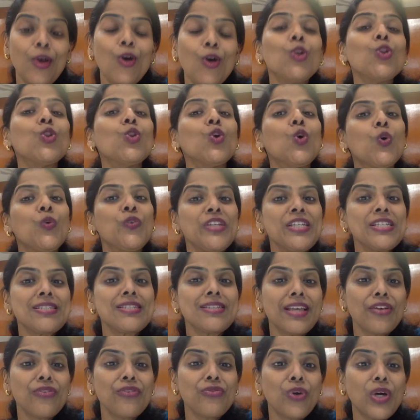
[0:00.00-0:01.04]
Though we
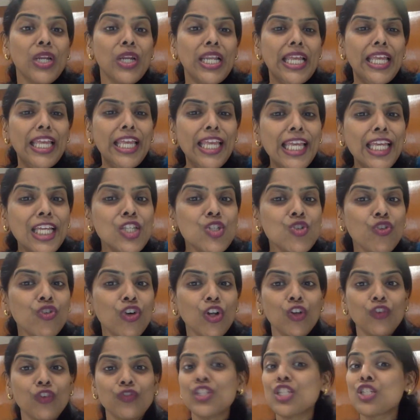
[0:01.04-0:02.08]
say for each one
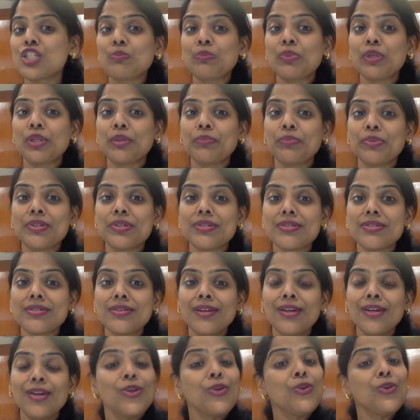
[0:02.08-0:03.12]
of this purpose,
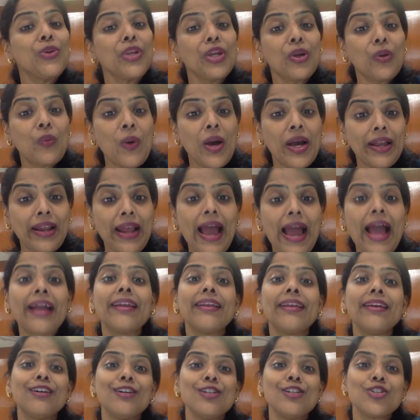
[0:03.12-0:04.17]
you require
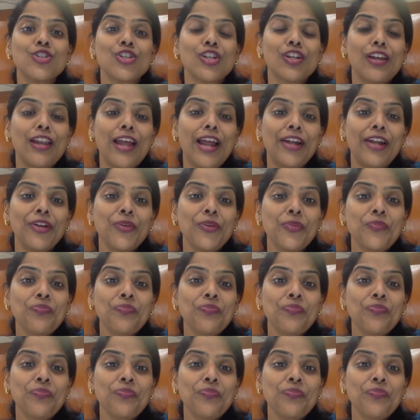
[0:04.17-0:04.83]
agriculture land,